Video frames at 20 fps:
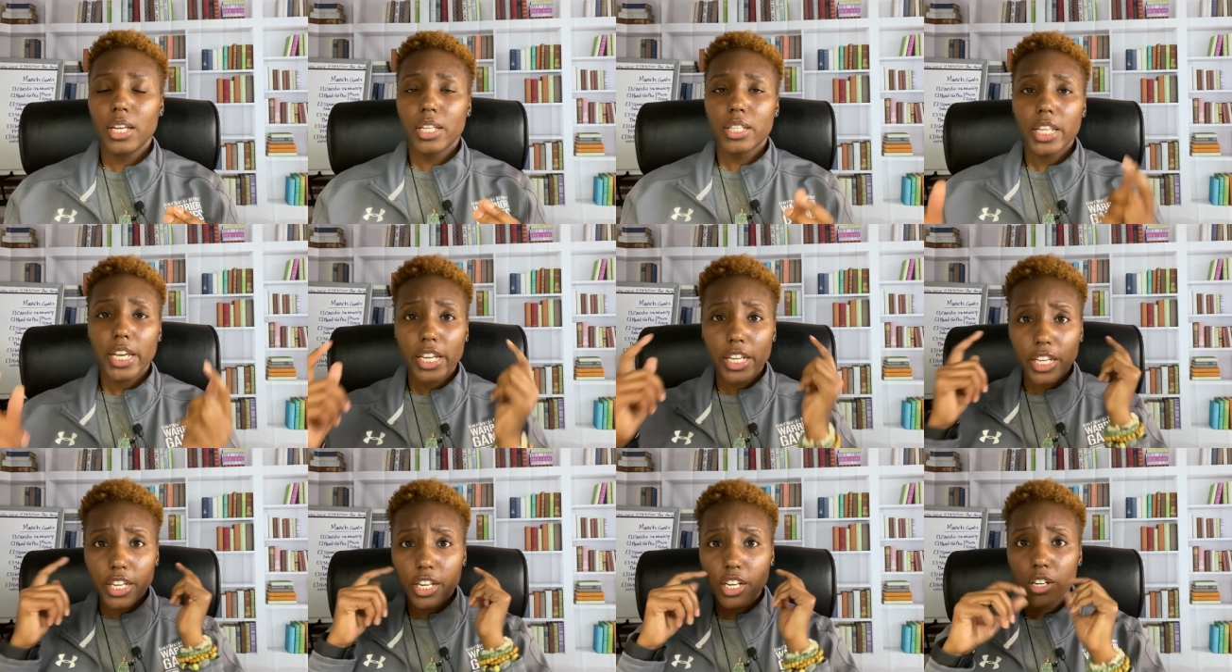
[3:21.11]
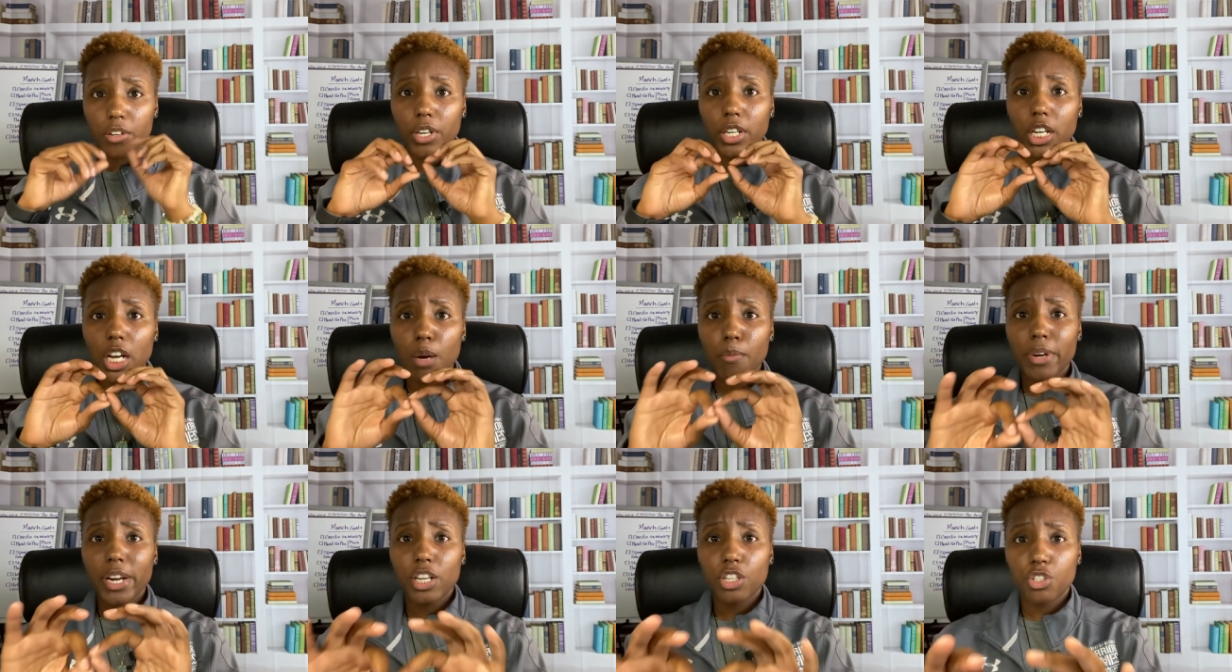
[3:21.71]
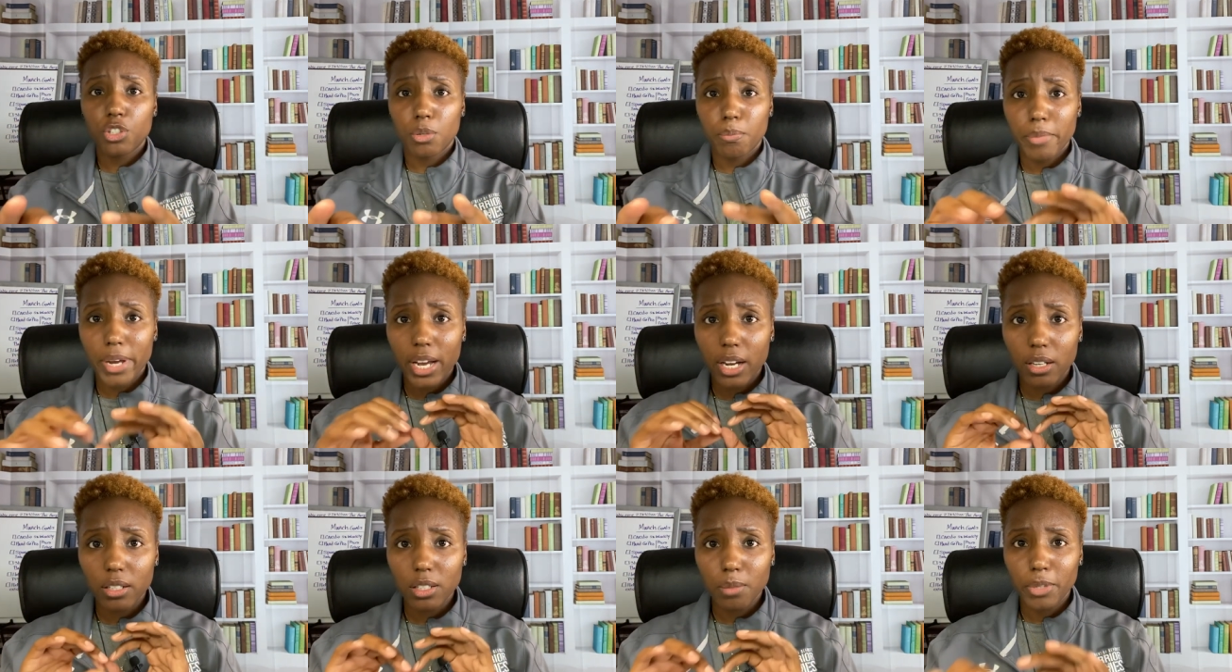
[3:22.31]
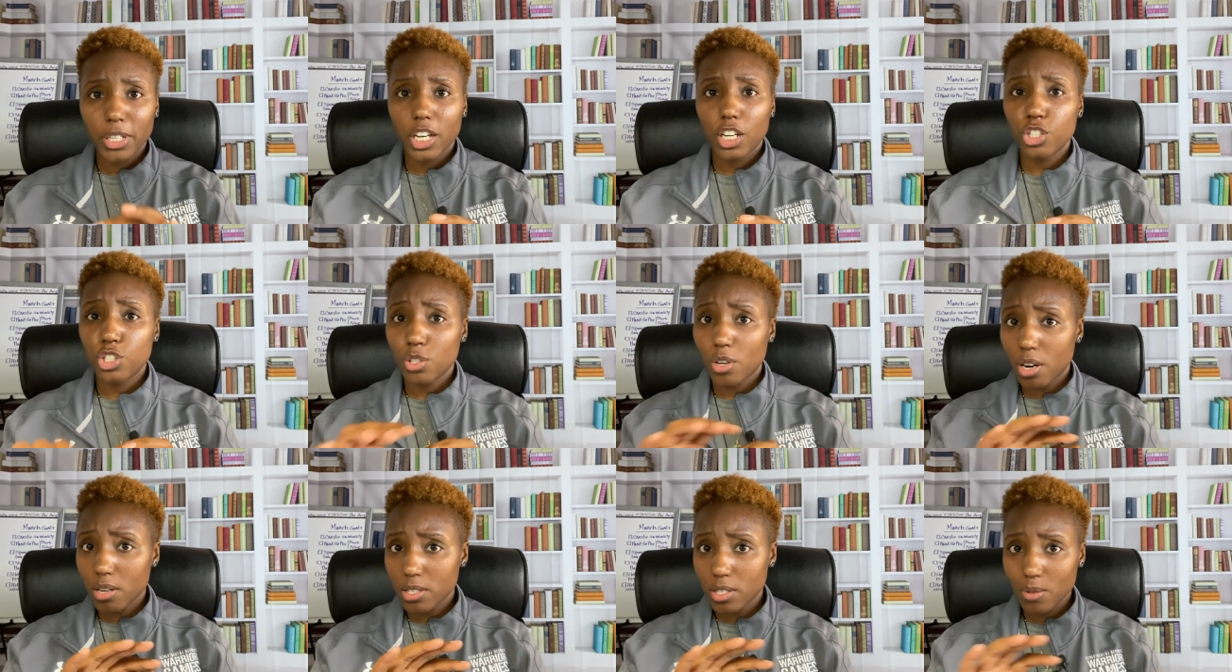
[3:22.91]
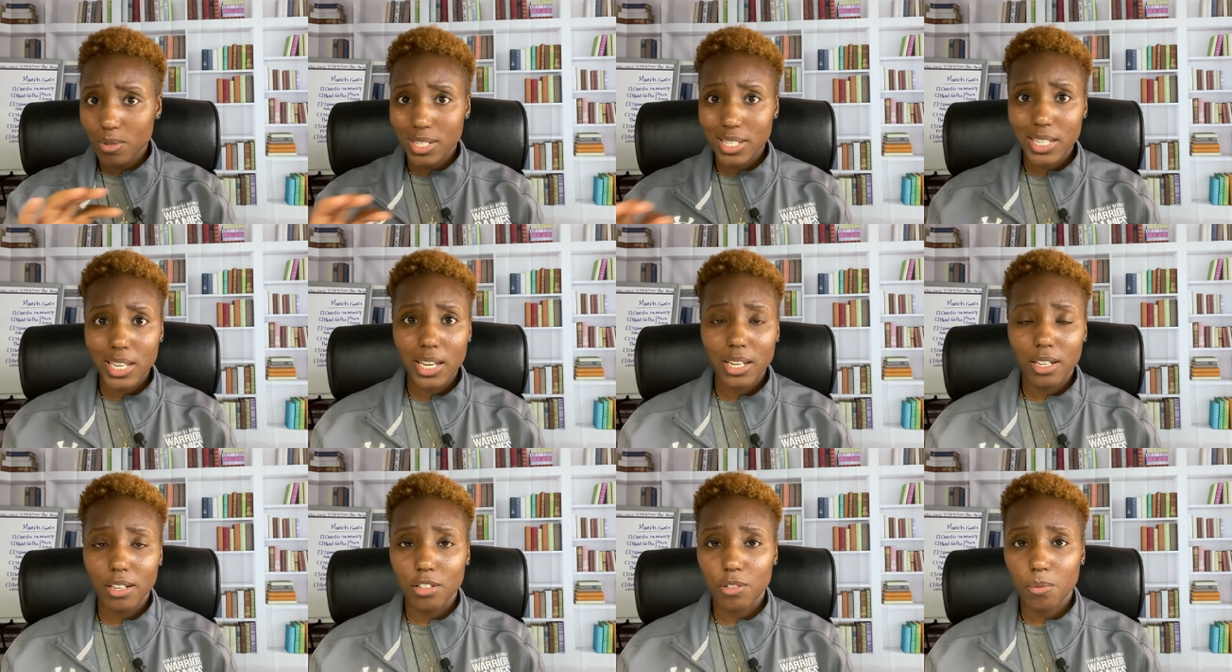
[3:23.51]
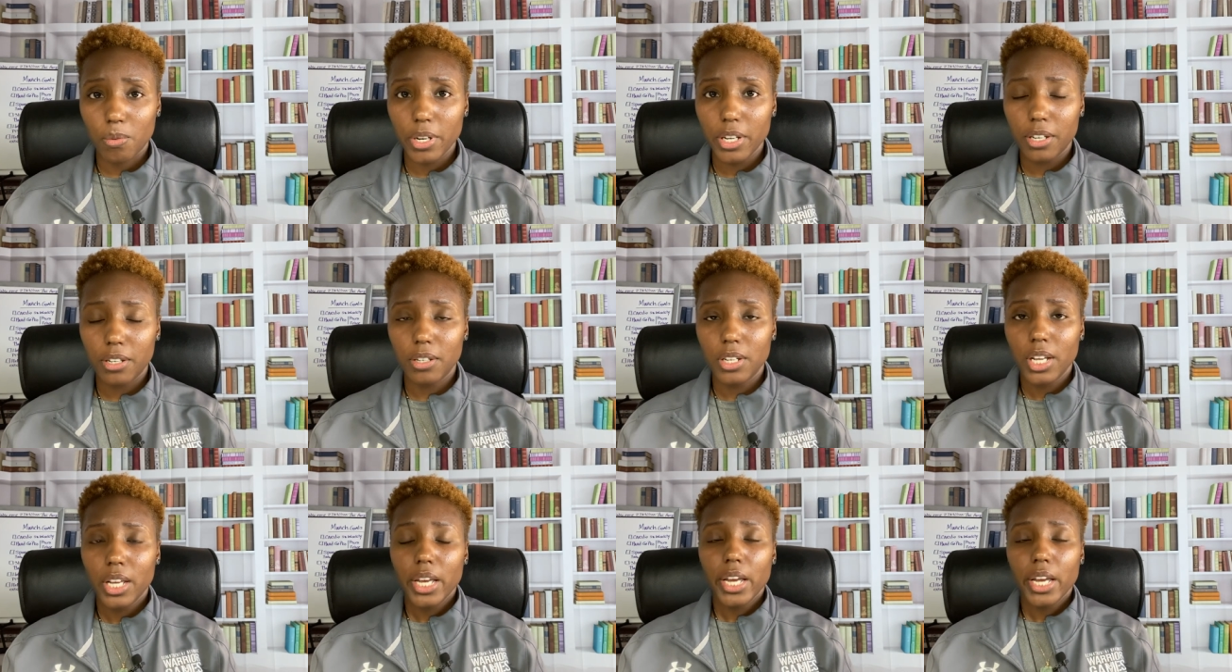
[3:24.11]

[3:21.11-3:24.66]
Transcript: They hear it coming out your mouth because you're also seeing it as well.